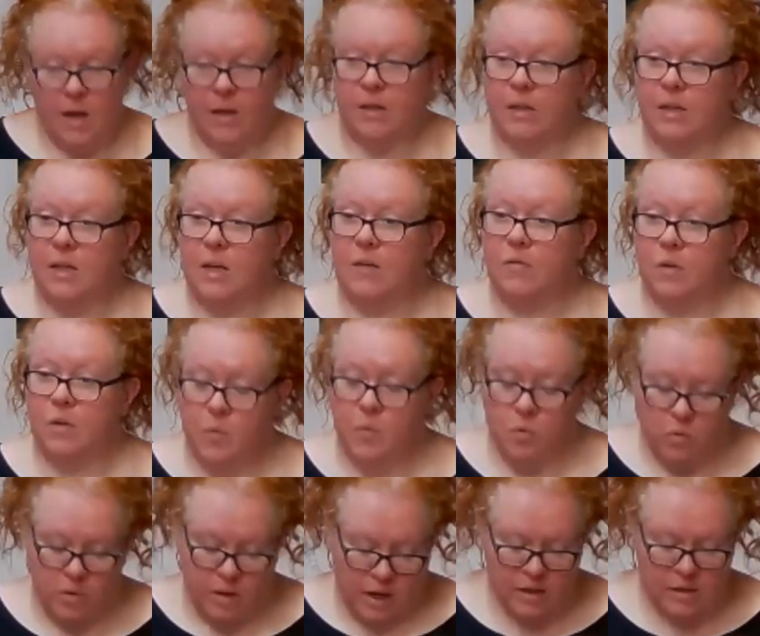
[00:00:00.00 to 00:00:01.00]
Underneath them
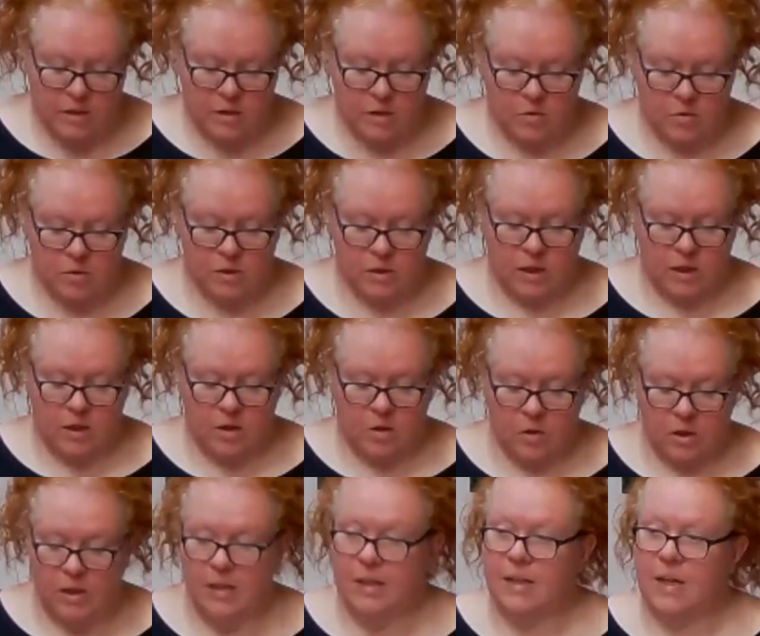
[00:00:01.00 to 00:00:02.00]
all, next to your skin,
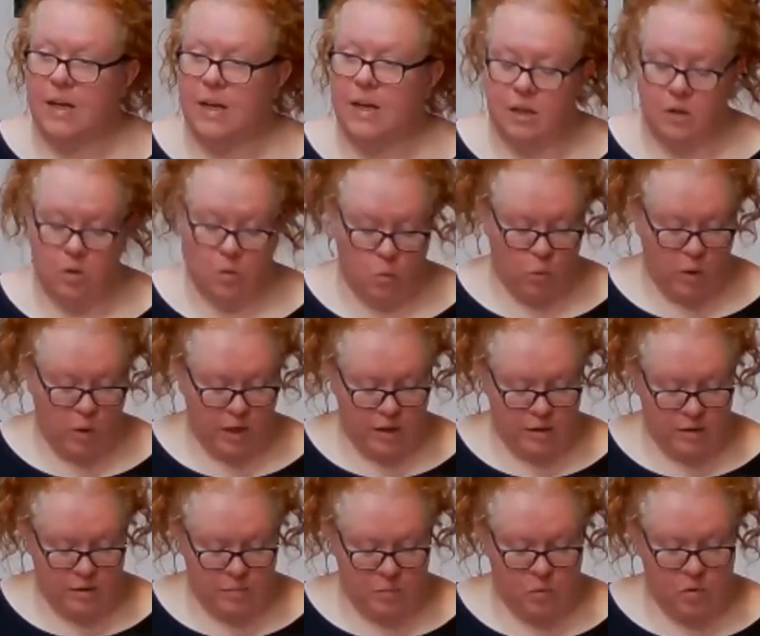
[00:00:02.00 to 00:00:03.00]
you need a layer that
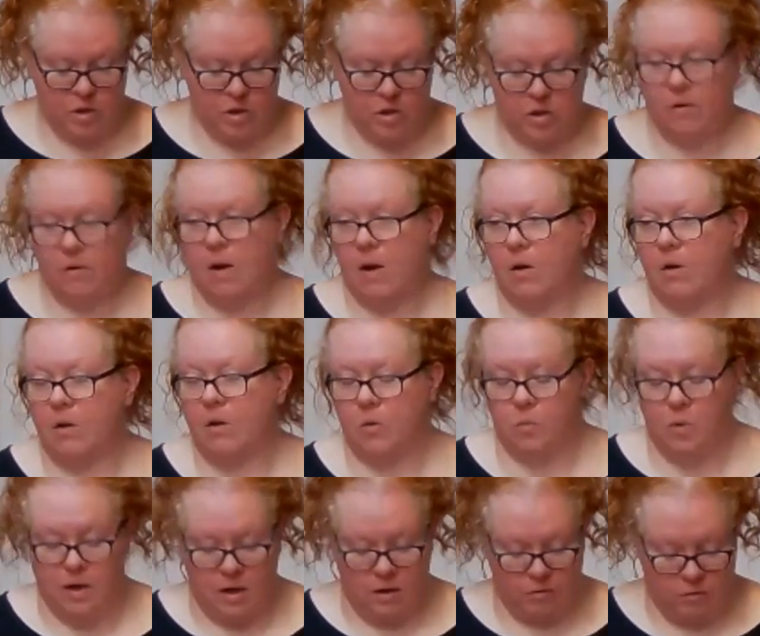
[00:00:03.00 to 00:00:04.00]
wicks moisture out and
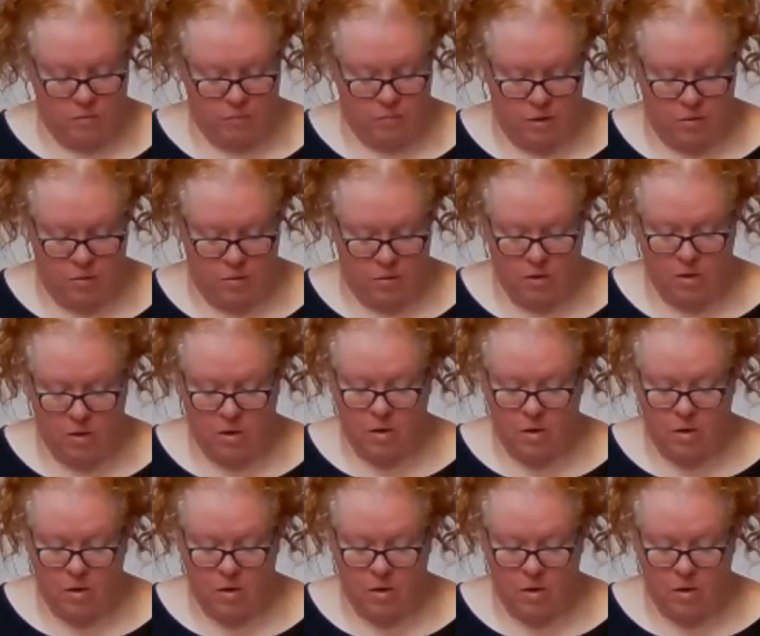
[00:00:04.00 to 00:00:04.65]
away from you,